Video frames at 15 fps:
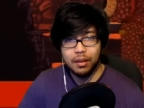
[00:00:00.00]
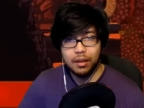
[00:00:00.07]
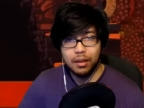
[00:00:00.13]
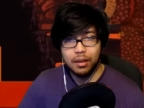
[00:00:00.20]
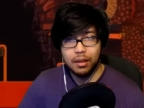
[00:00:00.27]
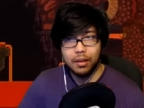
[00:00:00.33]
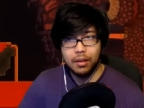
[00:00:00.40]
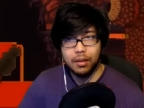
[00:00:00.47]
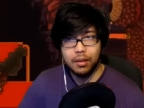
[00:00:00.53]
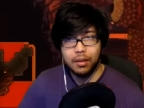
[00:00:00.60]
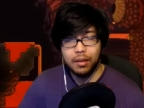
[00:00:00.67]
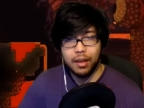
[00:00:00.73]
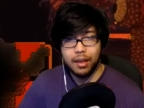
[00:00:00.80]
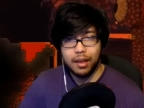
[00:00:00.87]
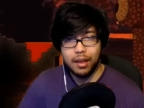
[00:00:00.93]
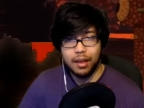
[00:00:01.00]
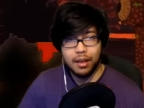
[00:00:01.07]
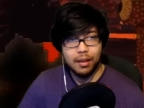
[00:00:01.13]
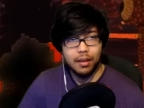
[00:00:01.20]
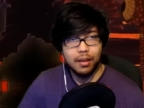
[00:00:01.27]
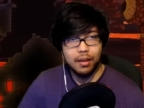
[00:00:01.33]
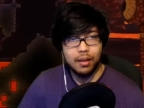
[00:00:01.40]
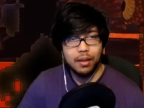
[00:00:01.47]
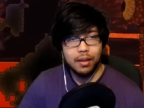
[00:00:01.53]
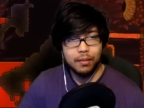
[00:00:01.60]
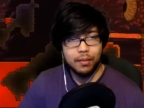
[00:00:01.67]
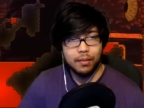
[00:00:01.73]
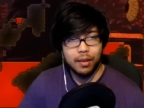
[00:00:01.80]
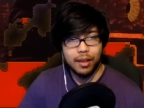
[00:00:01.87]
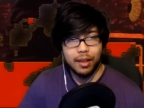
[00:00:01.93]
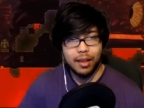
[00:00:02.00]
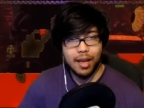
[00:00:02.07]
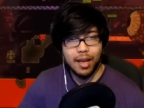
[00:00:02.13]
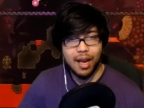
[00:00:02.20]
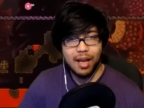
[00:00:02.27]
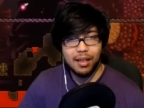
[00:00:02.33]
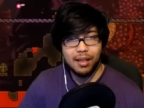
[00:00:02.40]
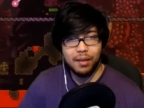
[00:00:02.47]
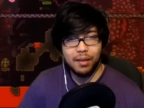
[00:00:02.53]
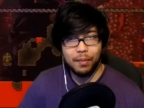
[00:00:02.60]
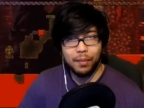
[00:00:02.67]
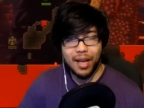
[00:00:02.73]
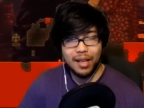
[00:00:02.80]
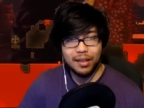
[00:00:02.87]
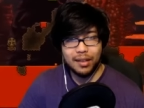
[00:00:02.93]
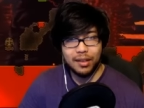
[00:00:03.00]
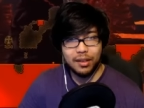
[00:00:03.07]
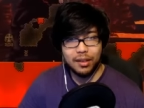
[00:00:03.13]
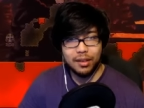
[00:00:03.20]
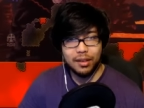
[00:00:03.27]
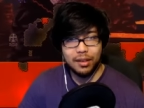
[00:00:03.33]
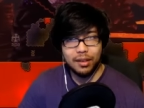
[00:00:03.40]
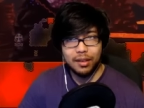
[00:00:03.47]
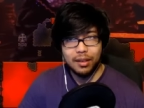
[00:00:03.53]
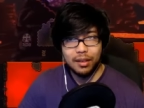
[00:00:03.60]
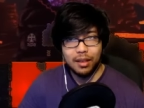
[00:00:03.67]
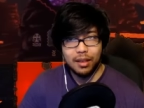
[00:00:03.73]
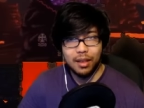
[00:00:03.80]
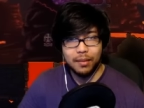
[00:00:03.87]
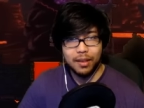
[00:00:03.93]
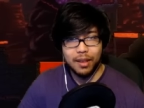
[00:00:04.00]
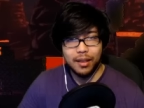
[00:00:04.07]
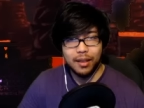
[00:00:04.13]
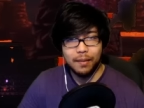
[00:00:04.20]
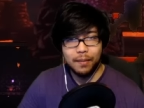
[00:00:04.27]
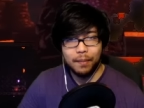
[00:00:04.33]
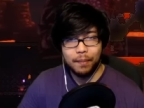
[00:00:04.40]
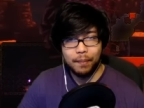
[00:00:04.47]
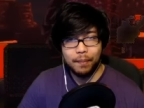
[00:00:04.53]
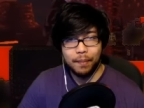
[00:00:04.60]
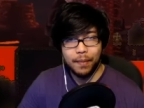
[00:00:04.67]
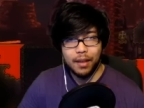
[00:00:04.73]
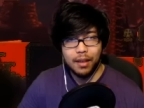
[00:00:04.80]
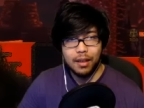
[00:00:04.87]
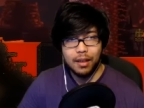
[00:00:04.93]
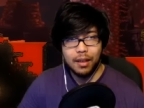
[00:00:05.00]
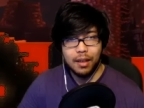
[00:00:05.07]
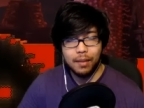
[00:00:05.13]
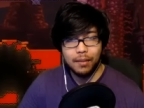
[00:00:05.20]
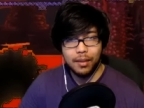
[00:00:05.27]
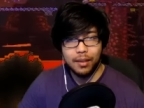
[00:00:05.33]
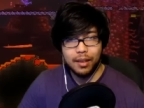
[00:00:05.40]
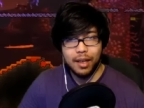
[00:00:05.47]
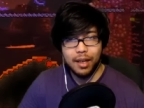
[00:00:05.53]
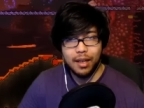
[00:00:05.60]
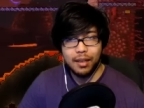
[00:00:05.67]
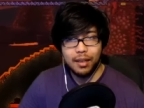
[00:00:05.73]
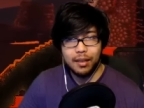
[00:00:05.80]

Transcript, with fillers: Alright. I'm running out of- Ah, you bastards! I'm dead. I'm dead!